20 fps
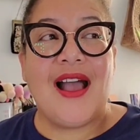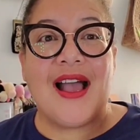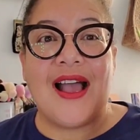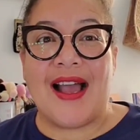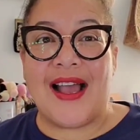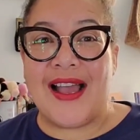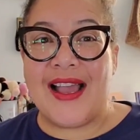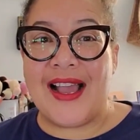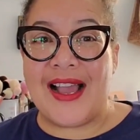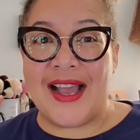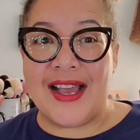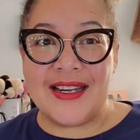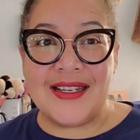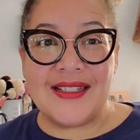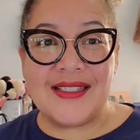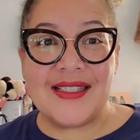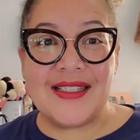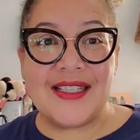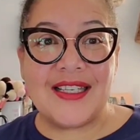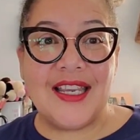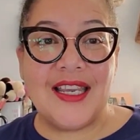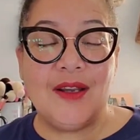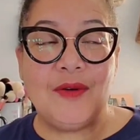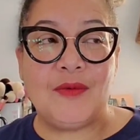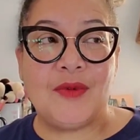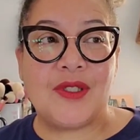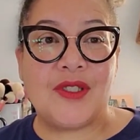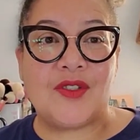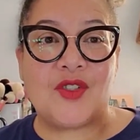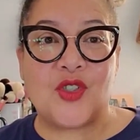I honestly
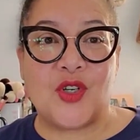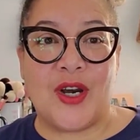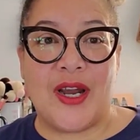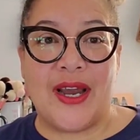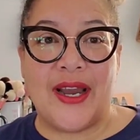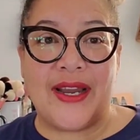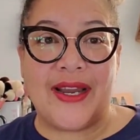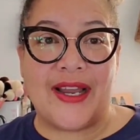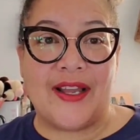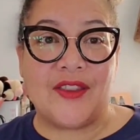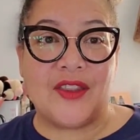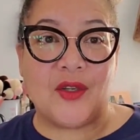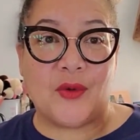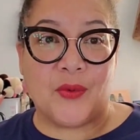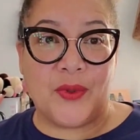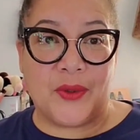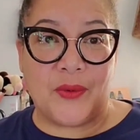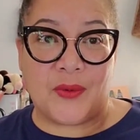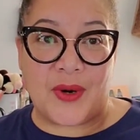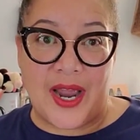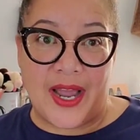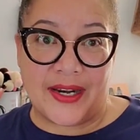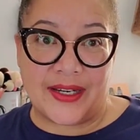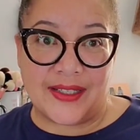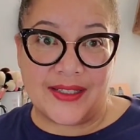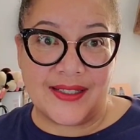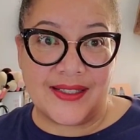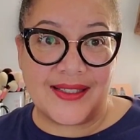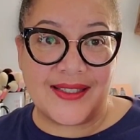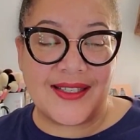was trying out the
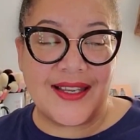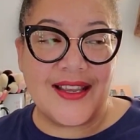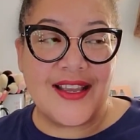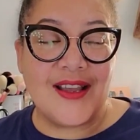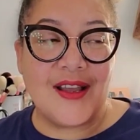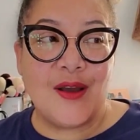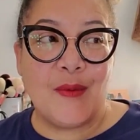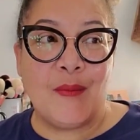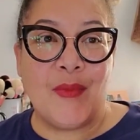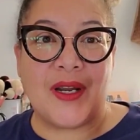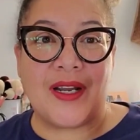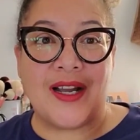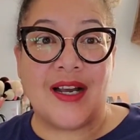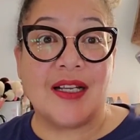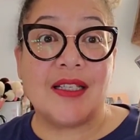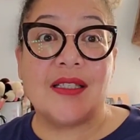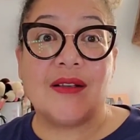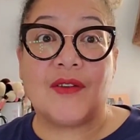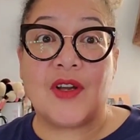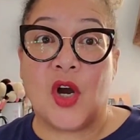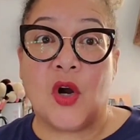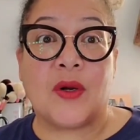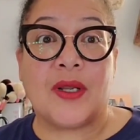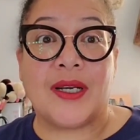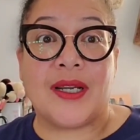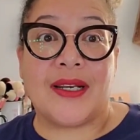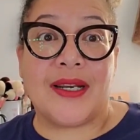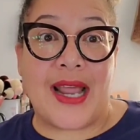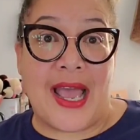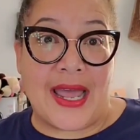Riranas because of
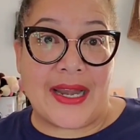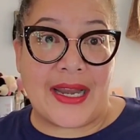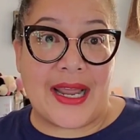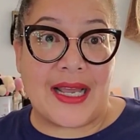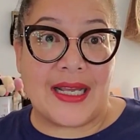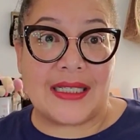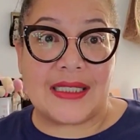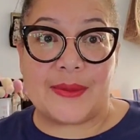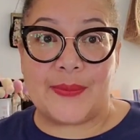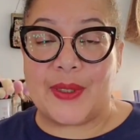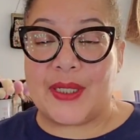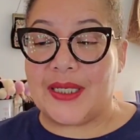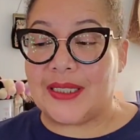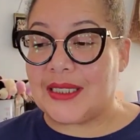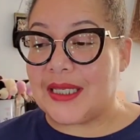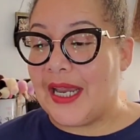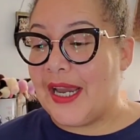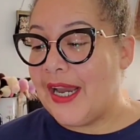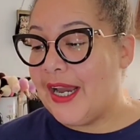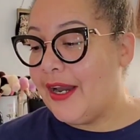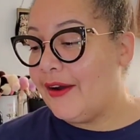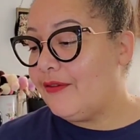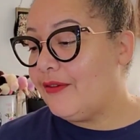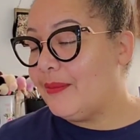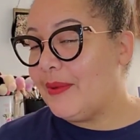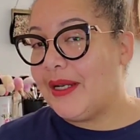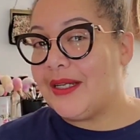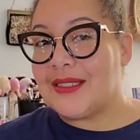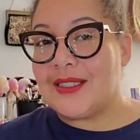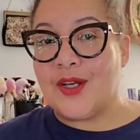coconut nanas, because
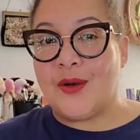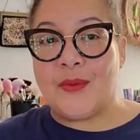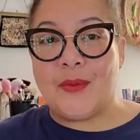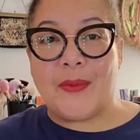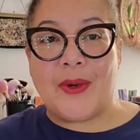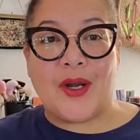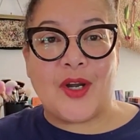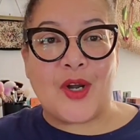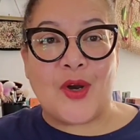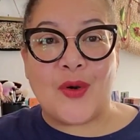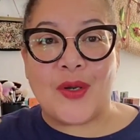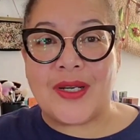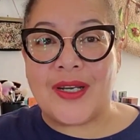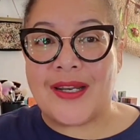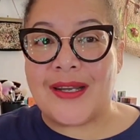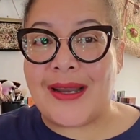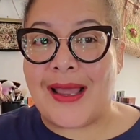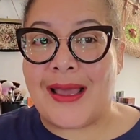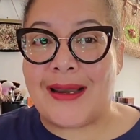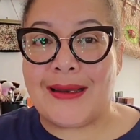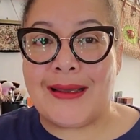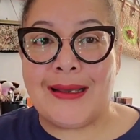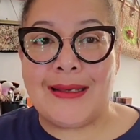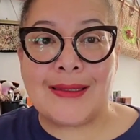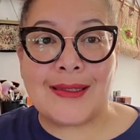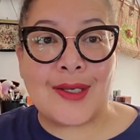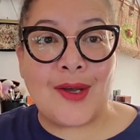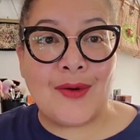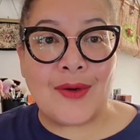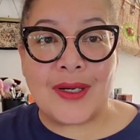everybody told me about coconut
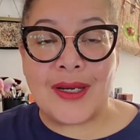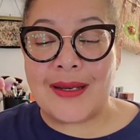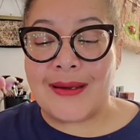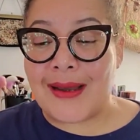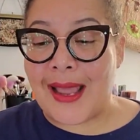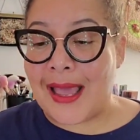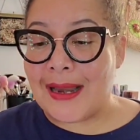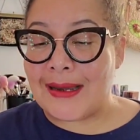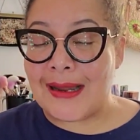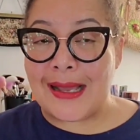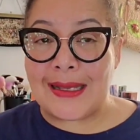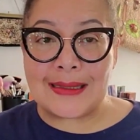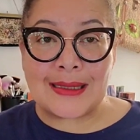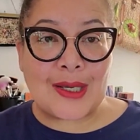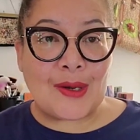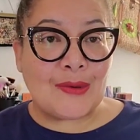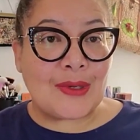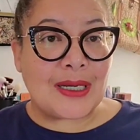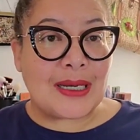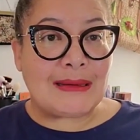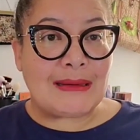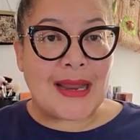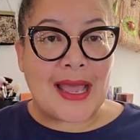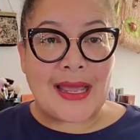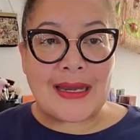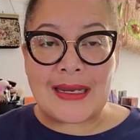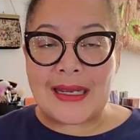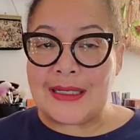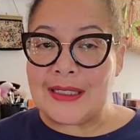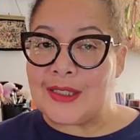nanas. Coconut nanas, coconut
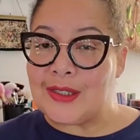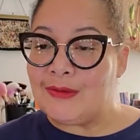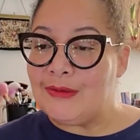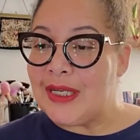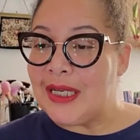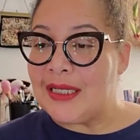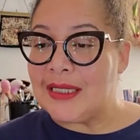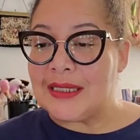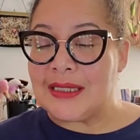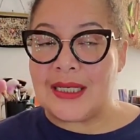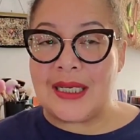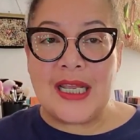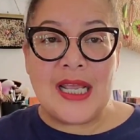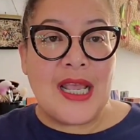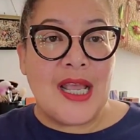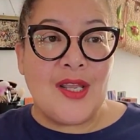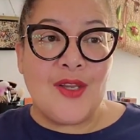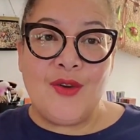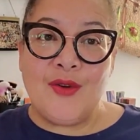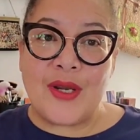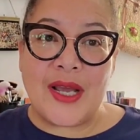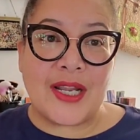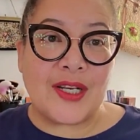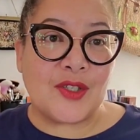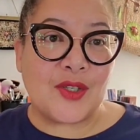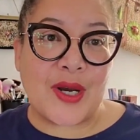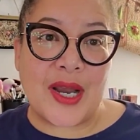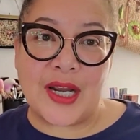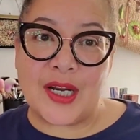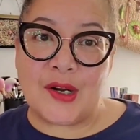nanas. You got
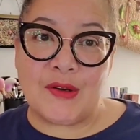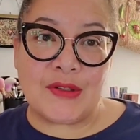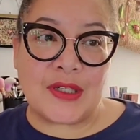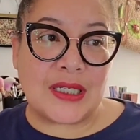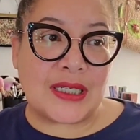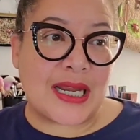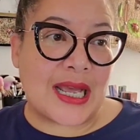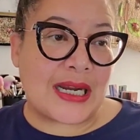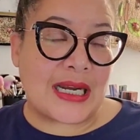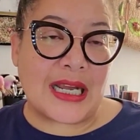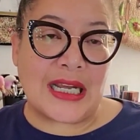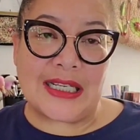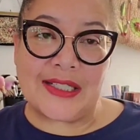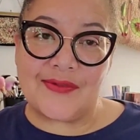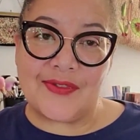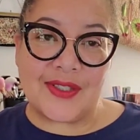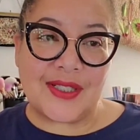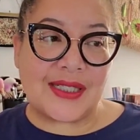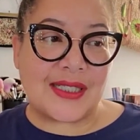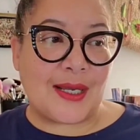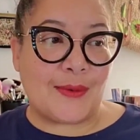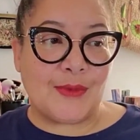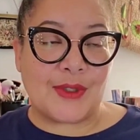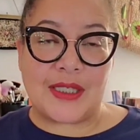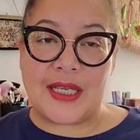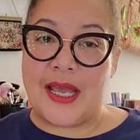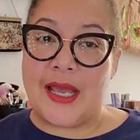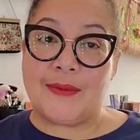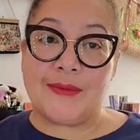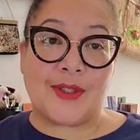to try coconut nanas for the
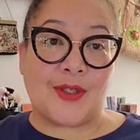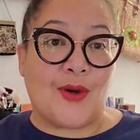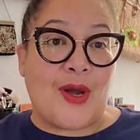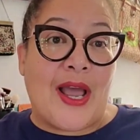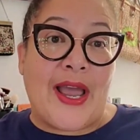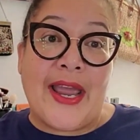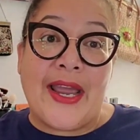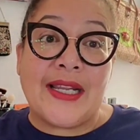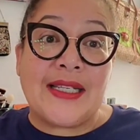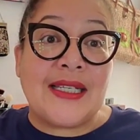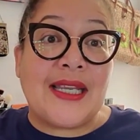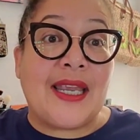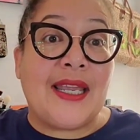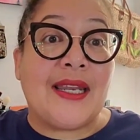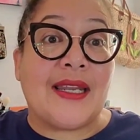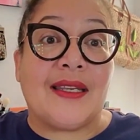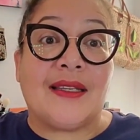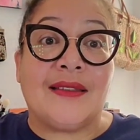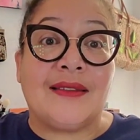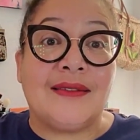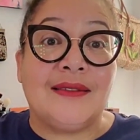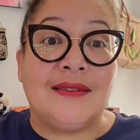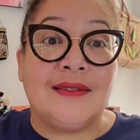summertime. So I had to get it.